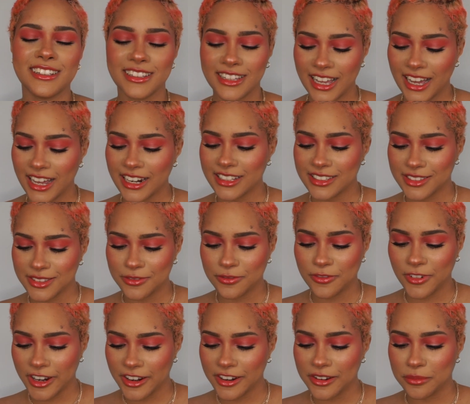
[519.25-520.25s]
That is
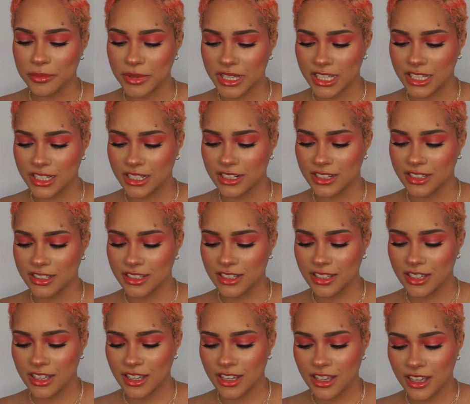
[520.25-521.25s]
very mean.
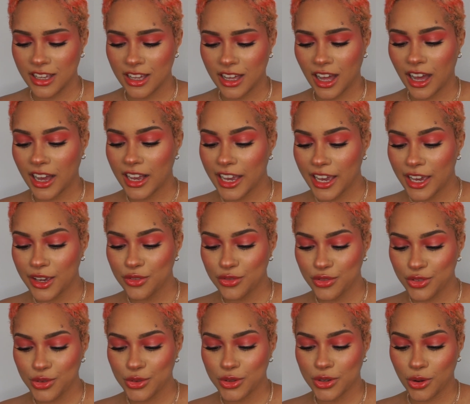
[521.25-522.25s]
I gave
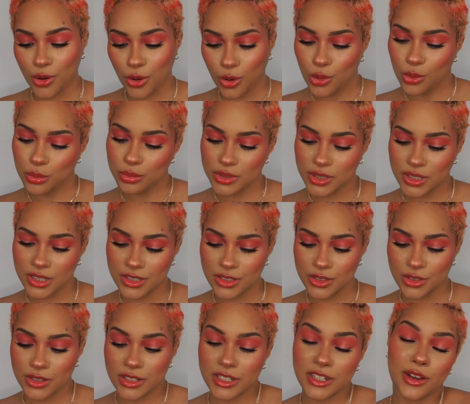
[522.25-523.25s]
you the hope,
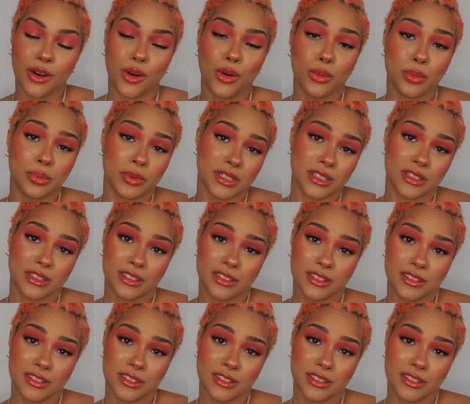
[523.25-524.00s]
you did the hoping.